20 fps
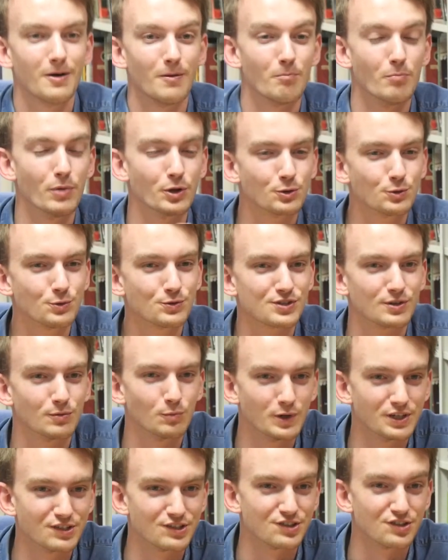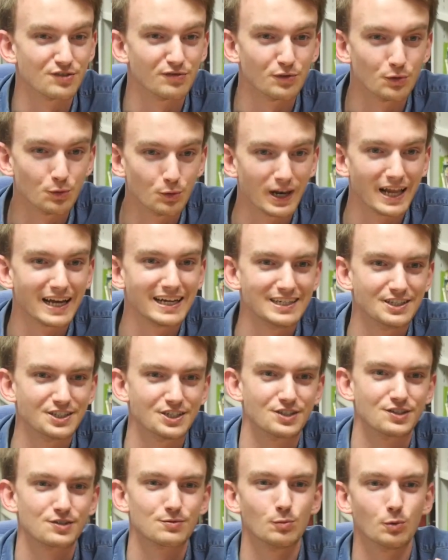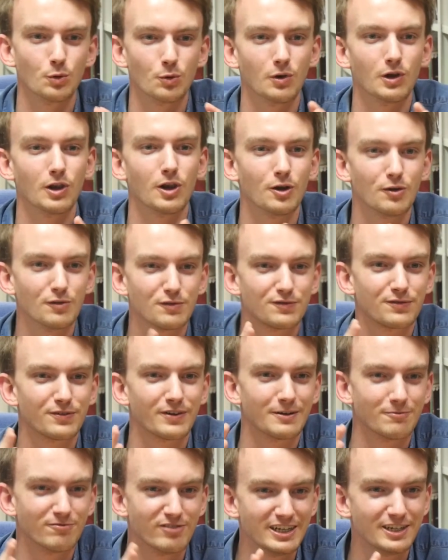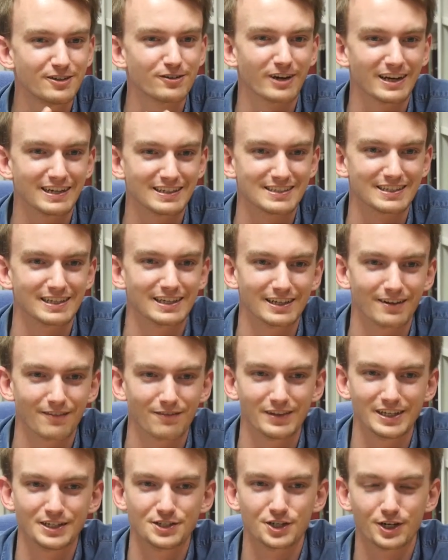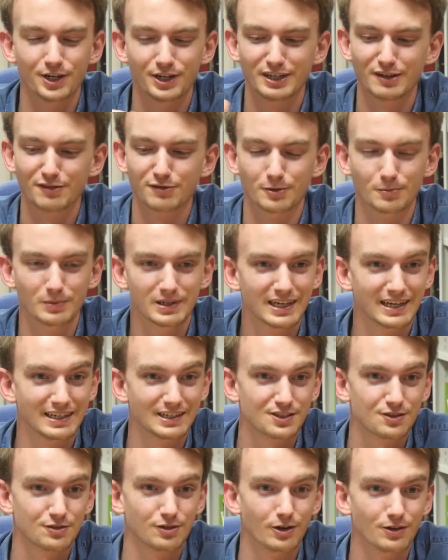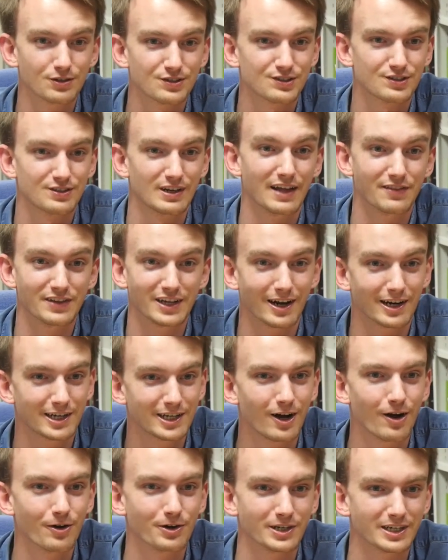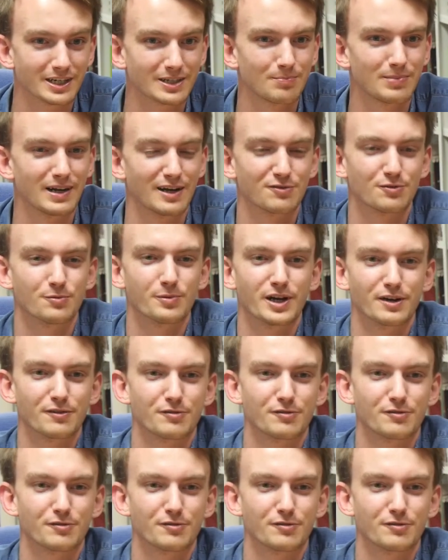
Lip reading: Muggles and wizards of all ages will love recreating the journey from King's Cross and the iconic platform 9